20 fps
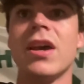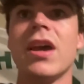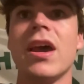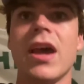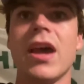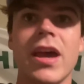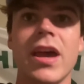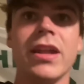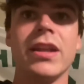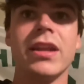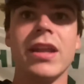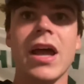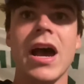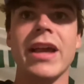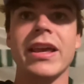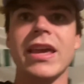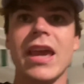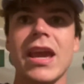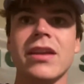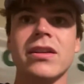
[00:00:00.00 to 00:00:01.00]
and I
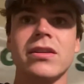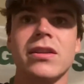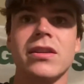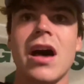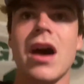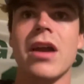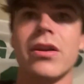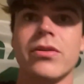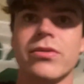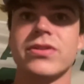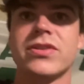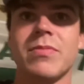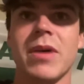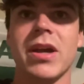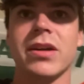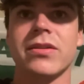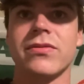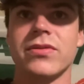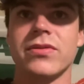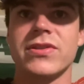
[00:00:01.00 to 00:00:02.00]
gained a lot of
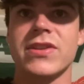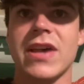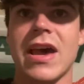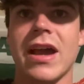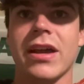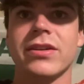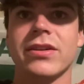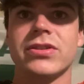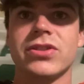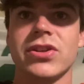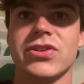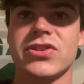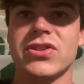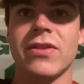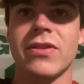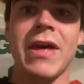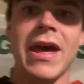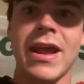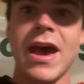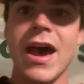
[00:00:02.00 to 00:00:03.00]
respect for Zack just in
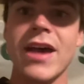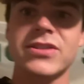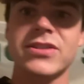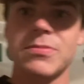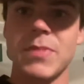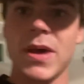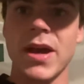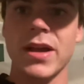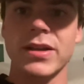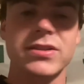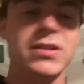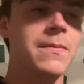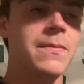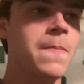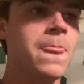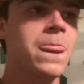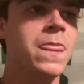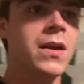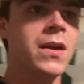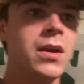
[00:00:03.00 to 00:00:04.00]
that aspect.
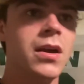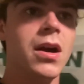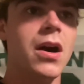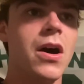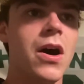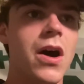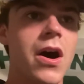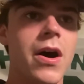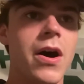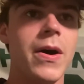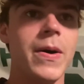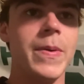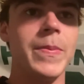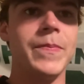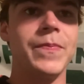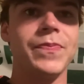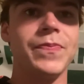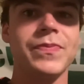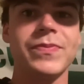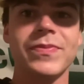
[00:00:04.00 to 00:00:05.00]

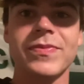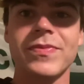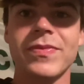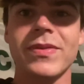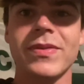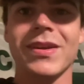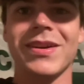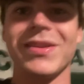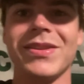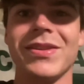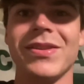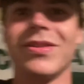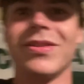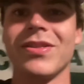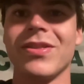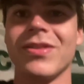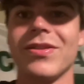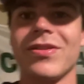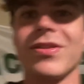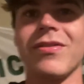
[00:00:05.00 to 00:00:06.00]

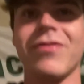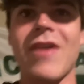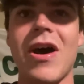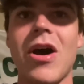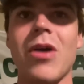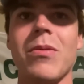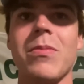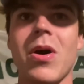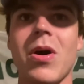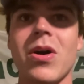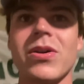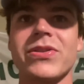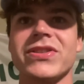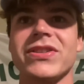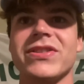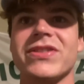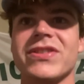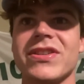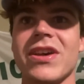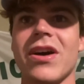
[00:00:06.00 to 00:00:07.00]
The foul balls
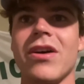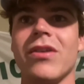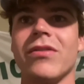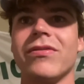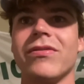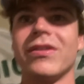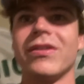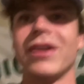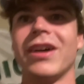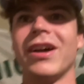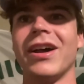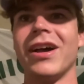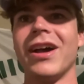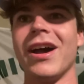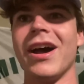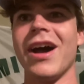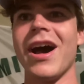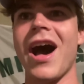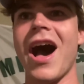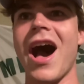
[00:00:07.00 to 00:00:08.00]
itself,
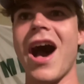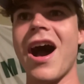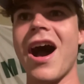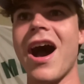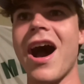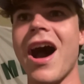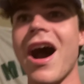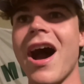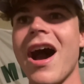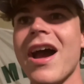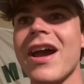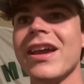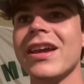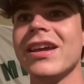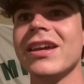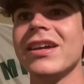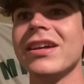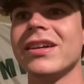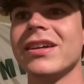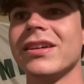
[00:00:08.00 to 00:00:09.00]

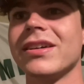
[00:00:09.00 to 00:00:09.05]
I